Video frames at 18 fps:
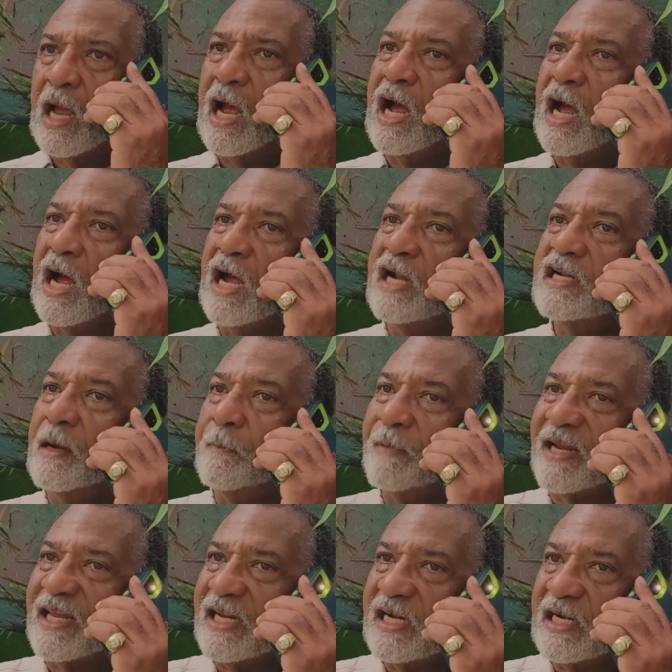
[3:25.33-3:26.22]
I'm not
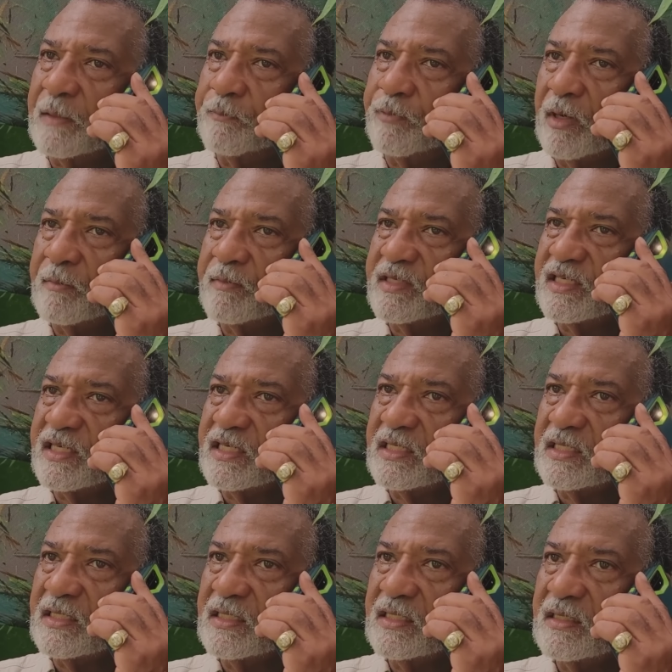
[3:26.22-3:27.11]
making any
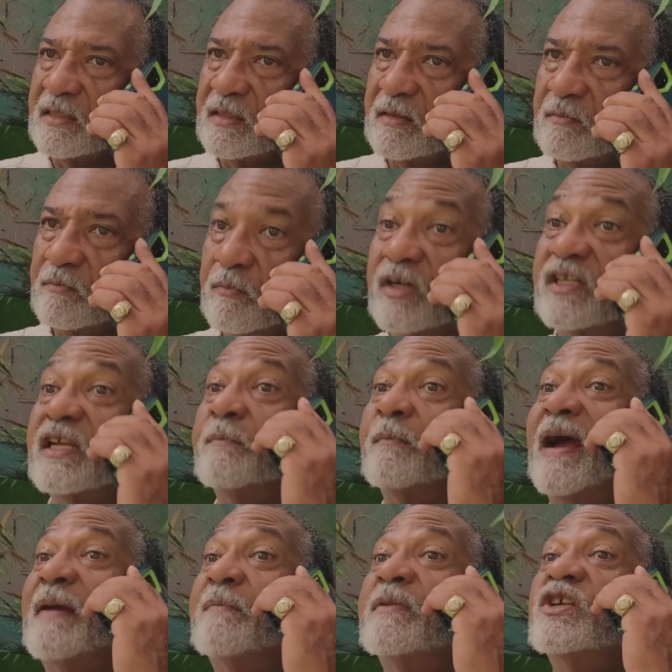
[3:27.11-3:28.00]
promises, but it
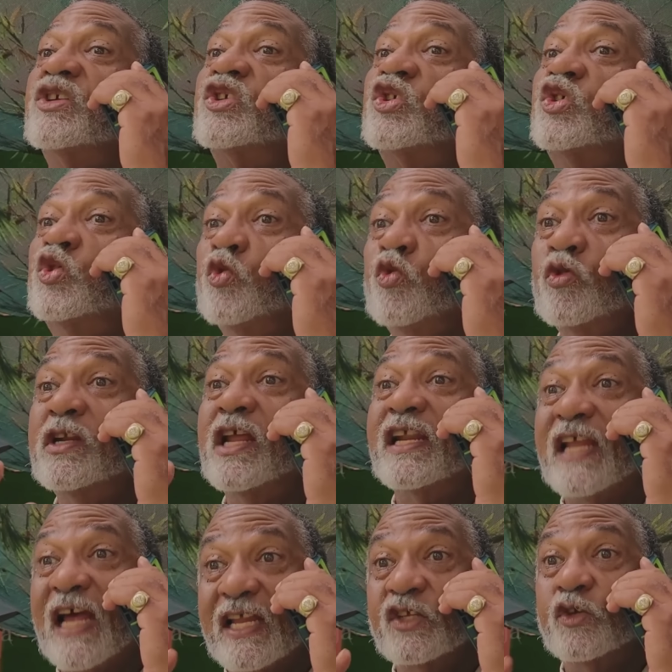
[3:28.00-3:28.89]
might be sooner
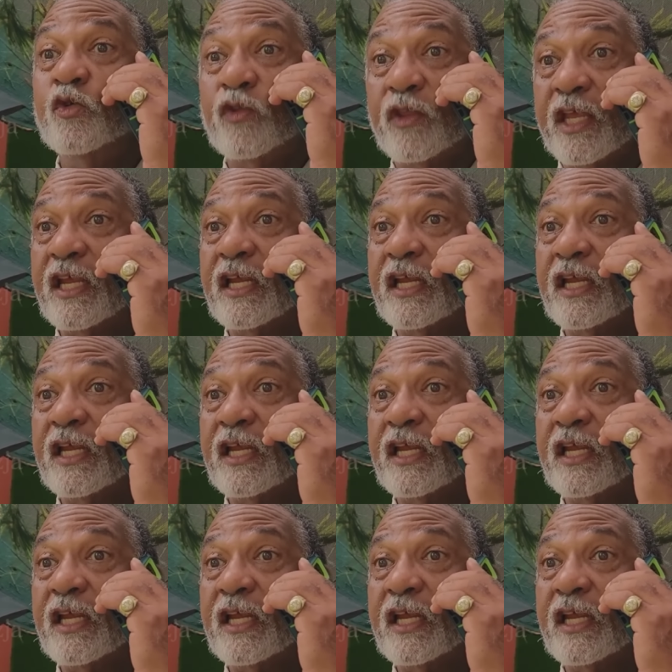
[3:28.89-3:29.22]
than you think.